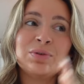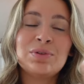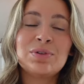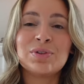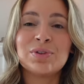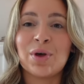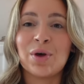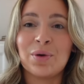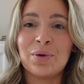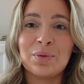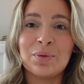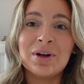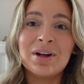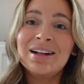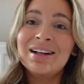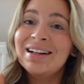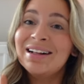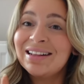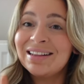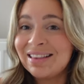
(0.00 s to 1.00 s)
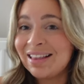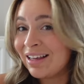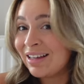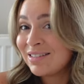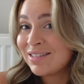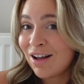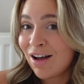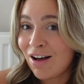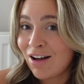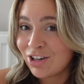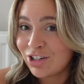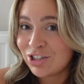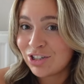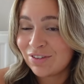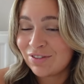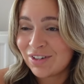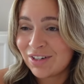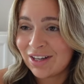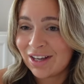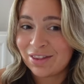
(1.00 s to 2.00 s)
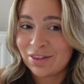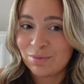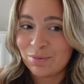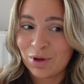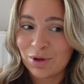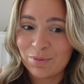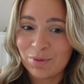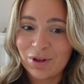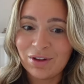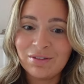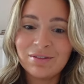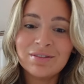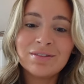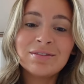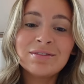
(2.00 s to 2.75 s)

So things are shifting at the moment.